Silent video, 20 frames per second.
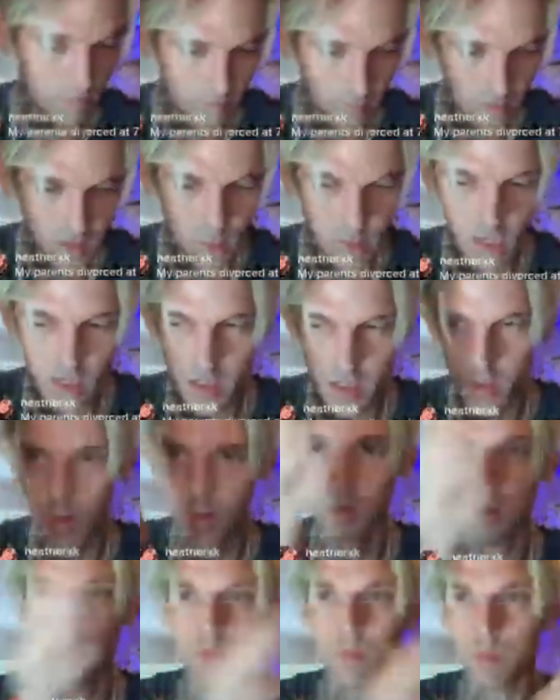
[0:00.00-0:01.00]
it's
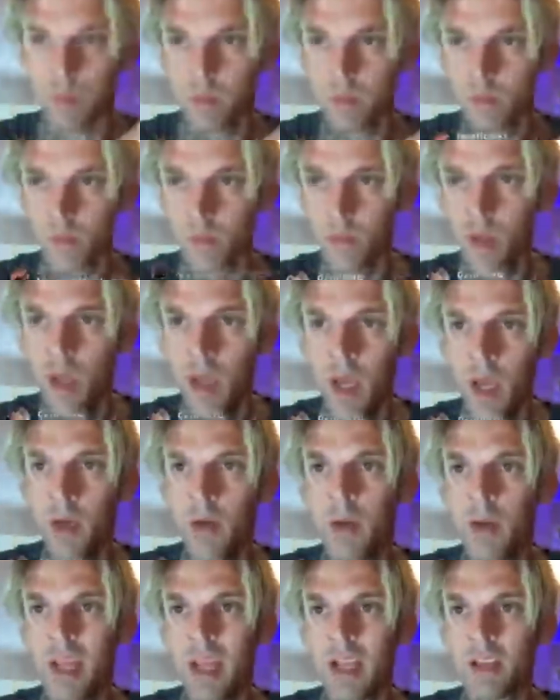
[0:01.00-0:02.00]
medicinal,
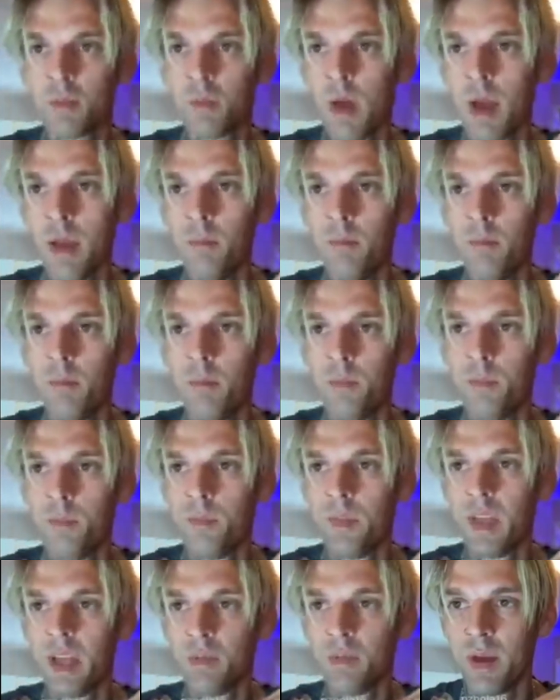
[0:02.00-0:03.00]
and that's my
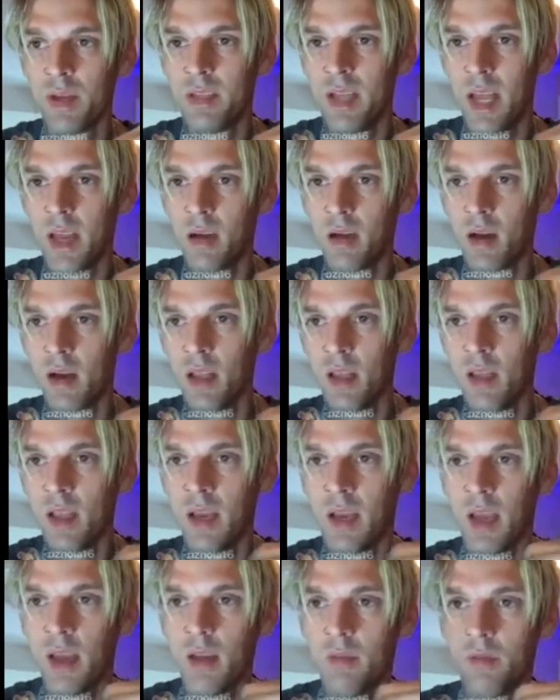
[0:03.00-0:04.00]
take on it.
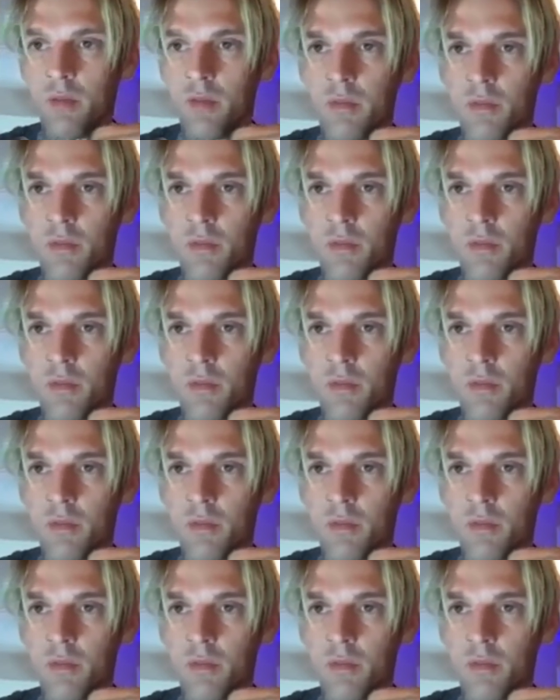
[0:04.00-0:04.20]
And I'm